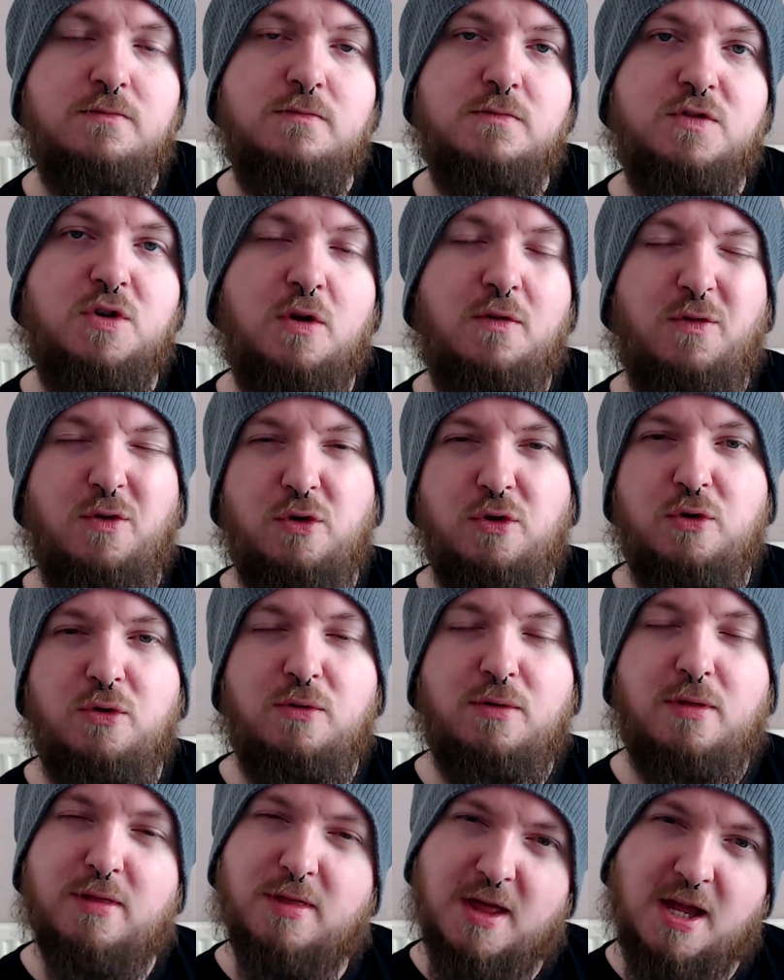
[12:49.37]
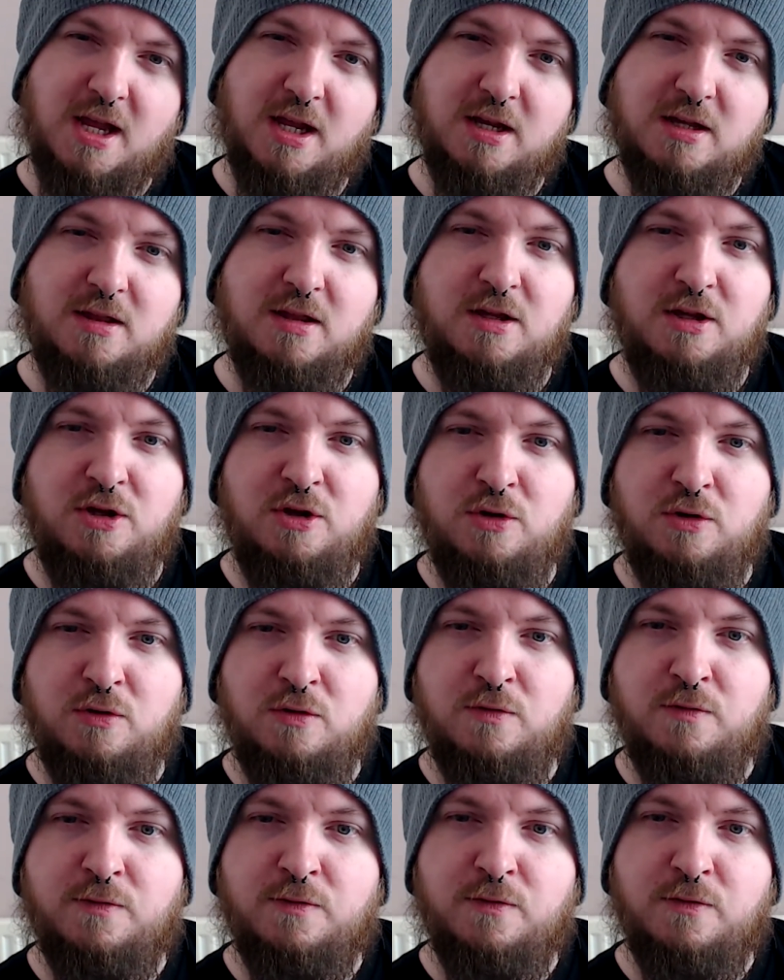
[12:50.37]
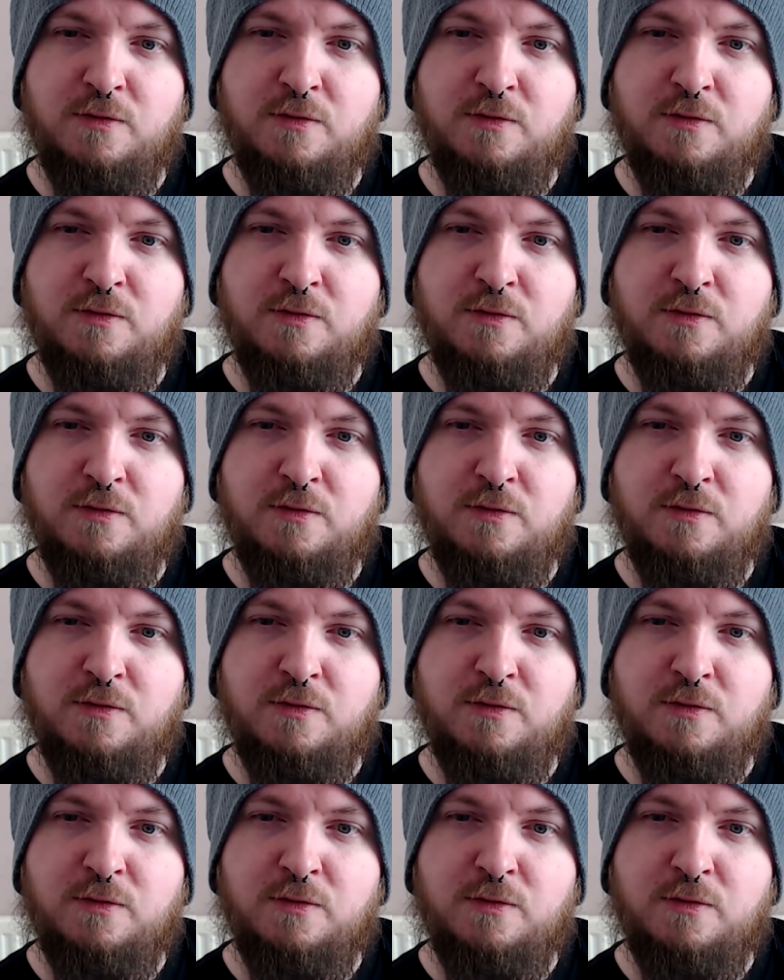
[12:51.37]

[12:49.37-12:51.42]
So if you think that you